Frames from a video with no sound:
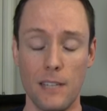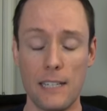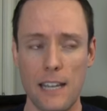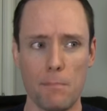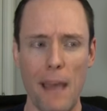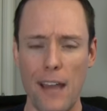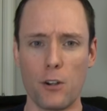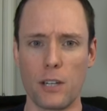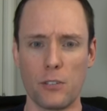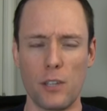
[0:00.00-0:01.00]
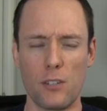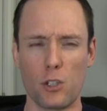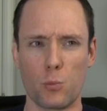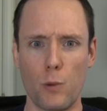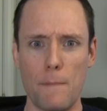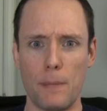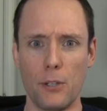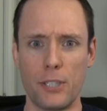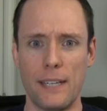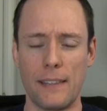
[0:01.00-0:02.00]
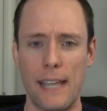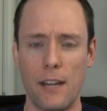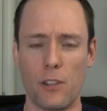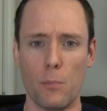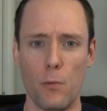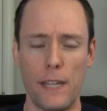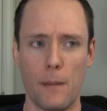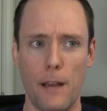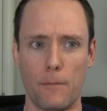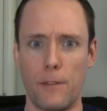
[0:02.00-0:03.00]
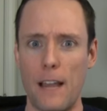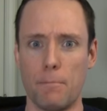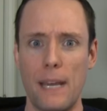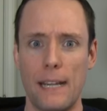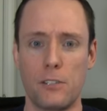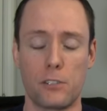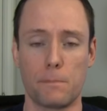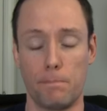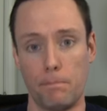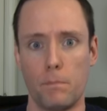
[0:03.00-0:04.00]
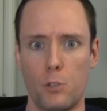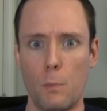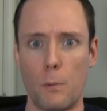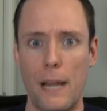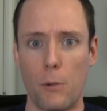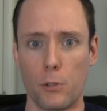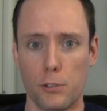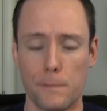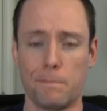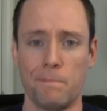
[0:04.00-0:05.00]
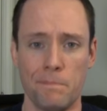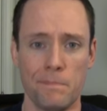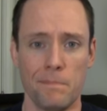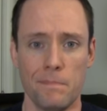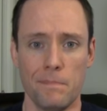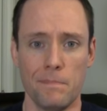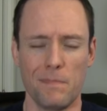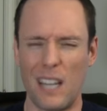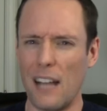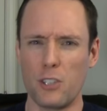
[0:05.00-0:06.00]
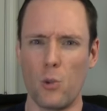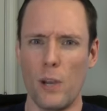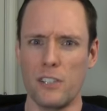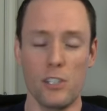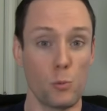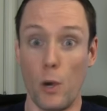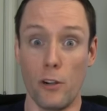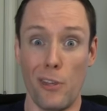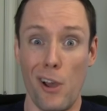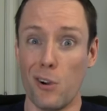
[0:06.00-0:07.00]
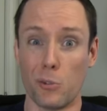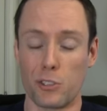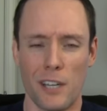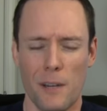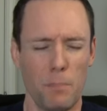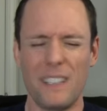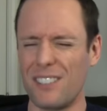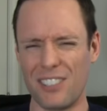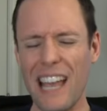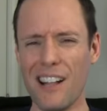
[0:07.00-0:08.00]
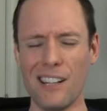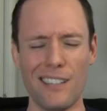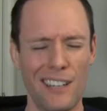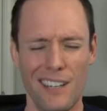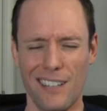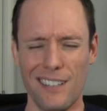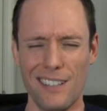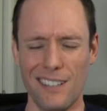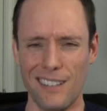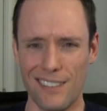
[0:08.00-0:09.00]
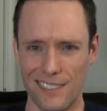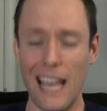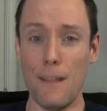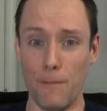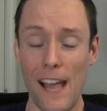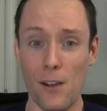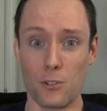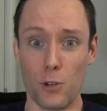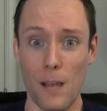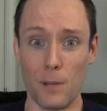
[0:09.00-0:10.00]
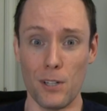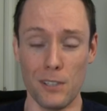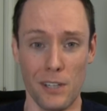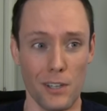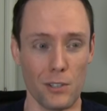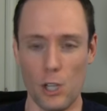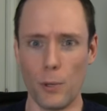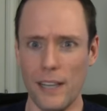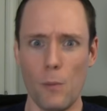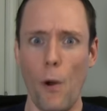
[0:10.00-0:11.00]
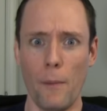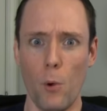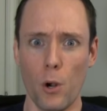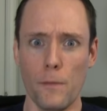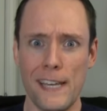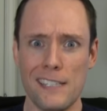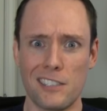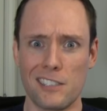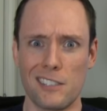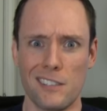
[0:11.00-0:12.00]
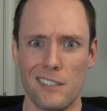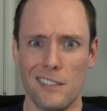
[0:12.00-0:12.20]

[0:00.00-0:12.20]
It didn't matter because they just rebuilt it at the end of the movie in about five minutes. Superpowers. Consequences? What are those? But still, they found trouble. You really want more of this?